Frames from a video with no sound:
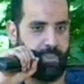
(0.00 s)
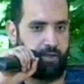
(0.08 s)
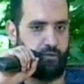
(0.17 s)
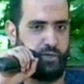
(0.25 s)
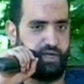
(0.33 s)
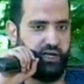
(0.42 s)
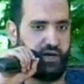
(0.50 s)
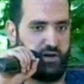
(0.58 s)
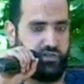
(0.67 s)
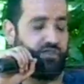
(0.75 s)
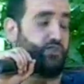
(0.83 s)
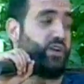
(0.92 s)
we
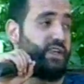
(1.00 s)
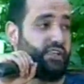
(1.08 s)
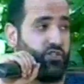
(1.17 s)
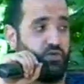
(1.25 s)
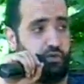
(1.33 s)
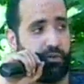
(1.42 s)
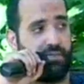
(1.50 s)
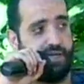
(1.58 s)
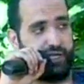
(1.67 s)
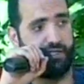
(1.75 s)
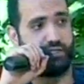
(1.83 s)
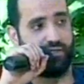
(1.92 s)
are trying to
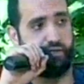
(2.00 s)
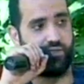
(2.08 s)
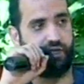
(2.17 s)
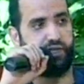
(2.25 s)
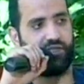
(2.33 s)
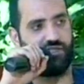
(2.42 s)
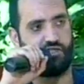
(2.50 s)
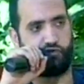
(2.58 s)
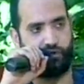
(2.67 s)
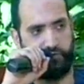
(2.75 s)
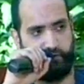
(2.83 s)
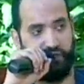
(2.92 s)
replace the
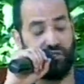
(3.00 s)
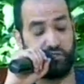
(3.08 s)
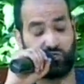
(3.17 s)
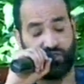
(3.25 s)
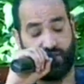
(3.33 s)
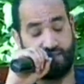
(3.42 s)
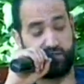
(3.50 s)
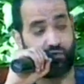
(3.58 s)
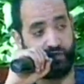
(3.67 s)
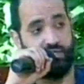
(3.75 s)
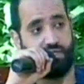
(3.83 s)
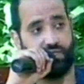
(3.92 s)

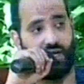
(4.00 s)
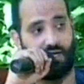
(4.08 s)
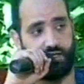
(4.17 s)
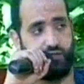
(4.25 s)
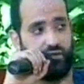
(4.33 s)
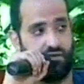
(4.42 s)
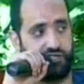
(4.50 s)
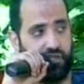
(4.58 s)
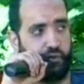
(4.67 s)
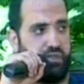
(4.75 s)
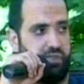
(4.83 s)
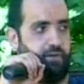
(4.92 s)
extremist ideology
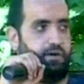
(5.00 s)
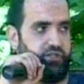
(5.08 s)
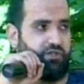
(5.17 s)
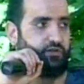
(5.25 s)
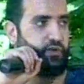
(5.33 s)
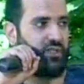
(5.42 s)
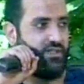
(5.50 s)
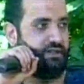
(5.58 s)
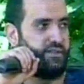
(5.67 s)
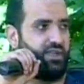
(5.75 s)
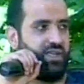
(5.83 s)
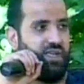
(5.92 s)
with a moderate one.
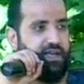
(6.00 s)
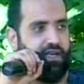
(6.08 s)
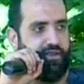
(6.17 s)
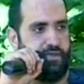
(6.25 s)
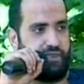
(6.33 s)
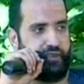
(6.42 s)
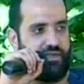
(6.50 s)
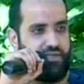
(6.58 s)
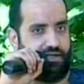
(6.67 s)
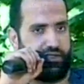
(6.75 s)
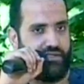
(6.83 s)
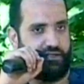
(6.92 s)

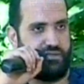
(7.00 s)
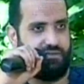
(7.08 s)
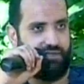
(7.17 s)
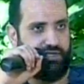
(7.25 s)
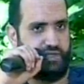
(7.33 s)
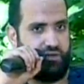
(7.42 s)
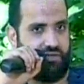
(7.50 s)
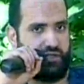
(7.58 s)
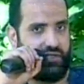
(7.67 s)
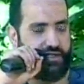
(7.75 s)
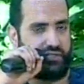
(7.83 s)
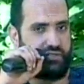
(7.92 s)
And
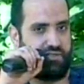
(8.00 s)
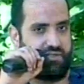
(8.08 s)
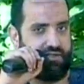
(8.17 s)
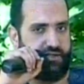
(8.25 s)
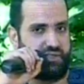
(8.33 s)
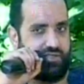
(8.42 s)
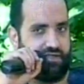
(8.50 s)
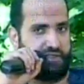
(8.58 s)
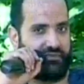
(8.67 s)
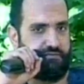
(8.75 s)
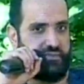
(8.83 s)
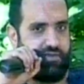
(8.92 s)
this
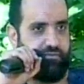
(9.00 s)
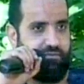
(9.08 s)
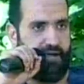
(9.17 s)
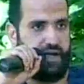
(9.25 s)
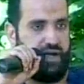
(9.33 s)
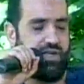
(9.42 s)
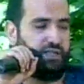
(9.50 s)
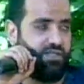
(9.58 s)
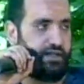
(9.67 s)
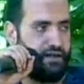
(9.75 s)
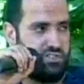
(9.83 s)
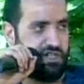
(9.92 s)

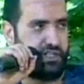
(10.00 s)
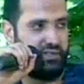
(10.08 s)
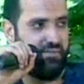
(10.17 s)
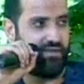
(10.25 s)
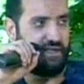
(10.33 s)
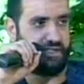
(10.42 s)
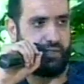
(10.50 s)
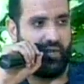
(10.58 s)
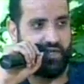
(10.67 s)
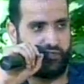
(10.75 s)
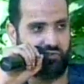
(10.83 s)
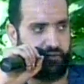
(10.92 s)
ideology is the
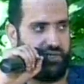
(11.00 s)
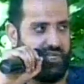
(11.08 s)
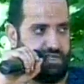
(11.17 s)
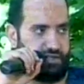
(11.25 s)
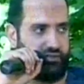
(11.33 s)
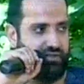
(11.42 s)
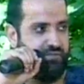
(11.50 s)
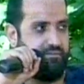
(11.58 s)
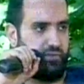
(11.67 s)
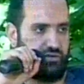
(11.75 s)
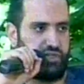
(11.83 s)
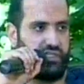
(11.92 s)
mainstream in Azhar,
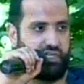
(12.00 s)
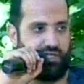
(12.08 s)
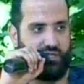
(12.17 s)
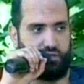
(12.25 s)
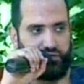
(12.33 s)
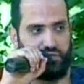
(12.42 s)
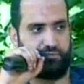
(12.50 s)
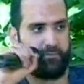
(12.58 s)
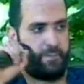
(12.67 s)
moderate ideology.